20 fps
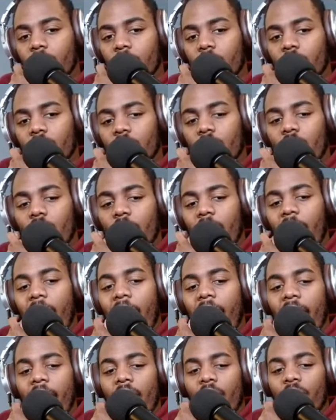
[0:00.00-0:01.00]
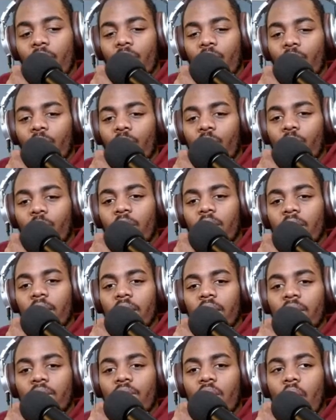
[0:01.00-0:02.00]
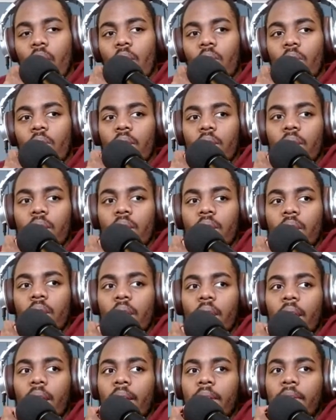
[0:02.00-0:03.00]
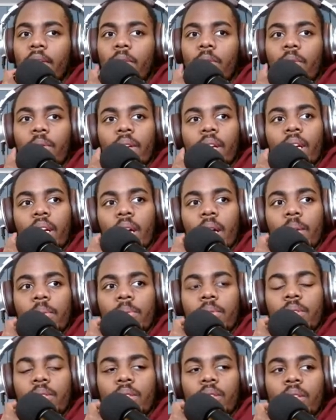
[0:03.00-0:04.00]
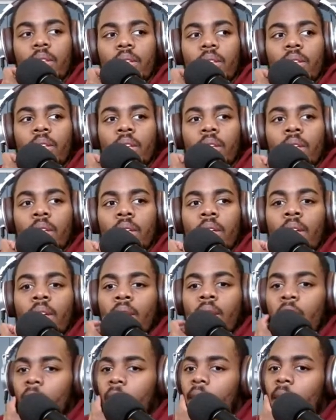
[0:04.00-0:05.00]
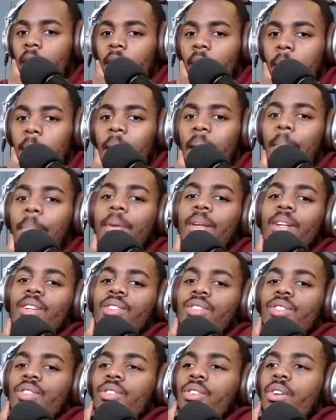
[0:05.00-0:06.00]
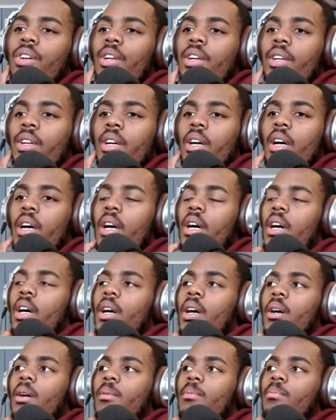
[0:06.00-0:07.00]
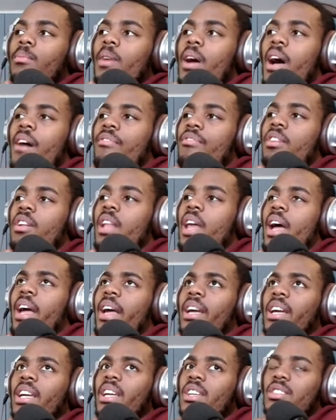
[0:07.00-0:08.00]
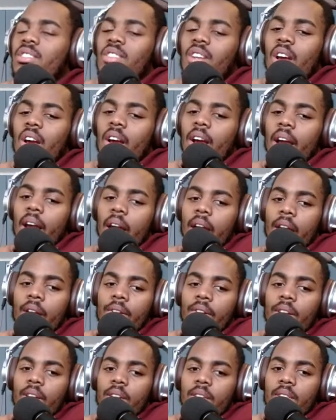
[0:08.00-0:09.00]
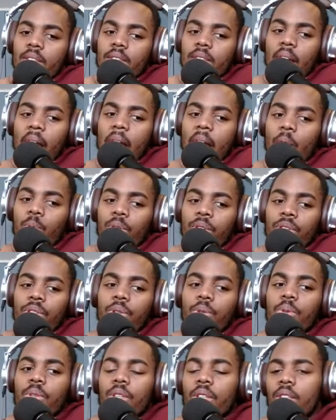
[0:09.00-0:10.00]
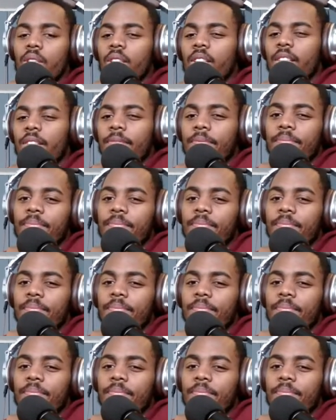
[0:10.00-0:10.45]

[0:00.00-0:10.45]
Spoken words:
so God had really, even when it comes to my ministry, I feel like in certain areas I would do good